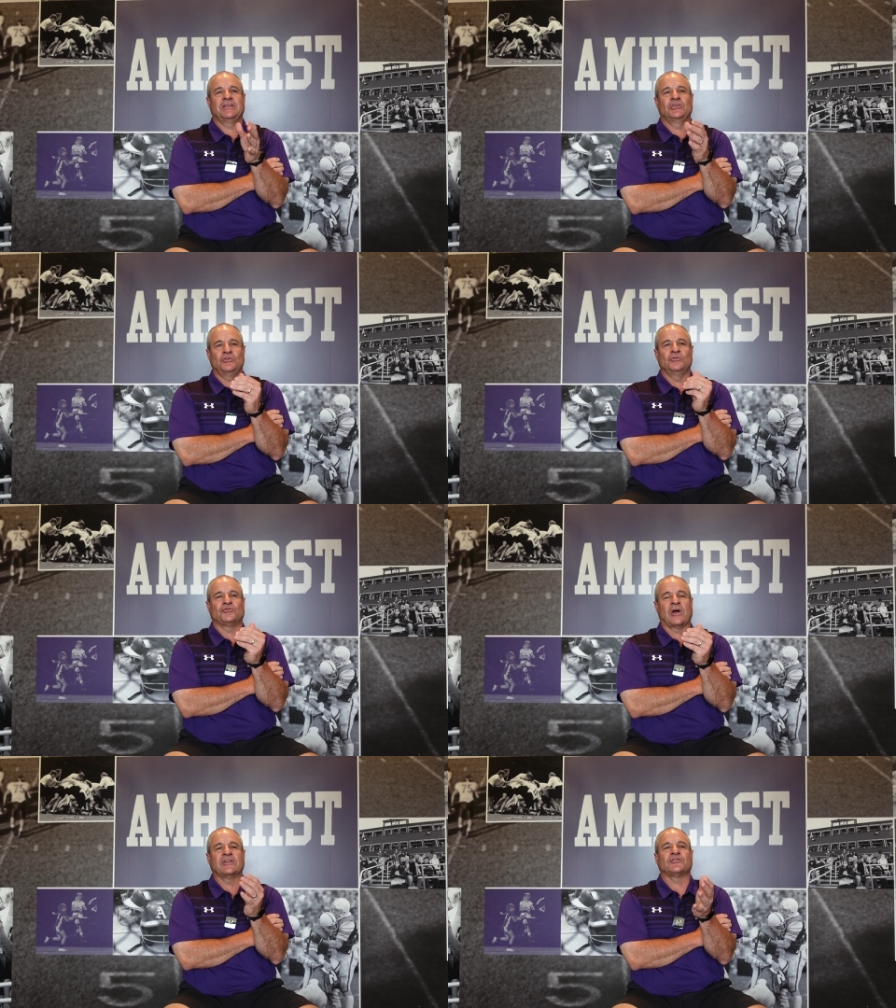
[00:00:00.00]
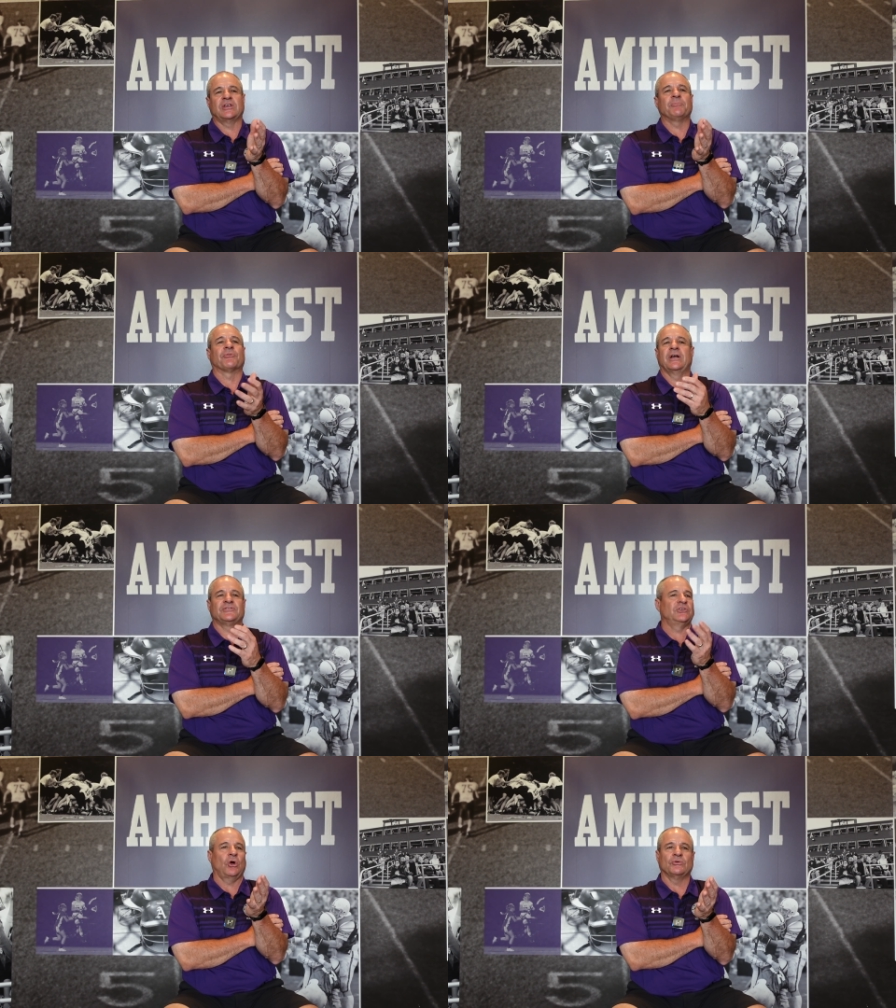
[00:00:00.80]
You try to stay
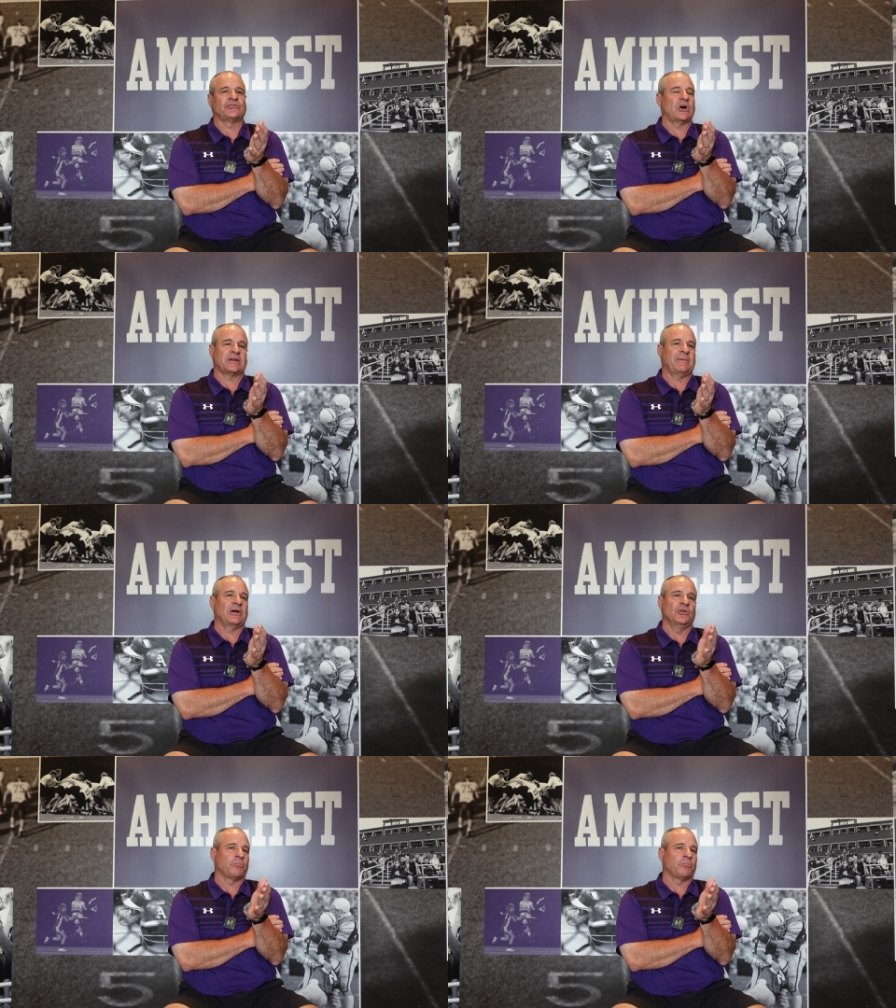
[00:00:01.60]
present. You're always talking about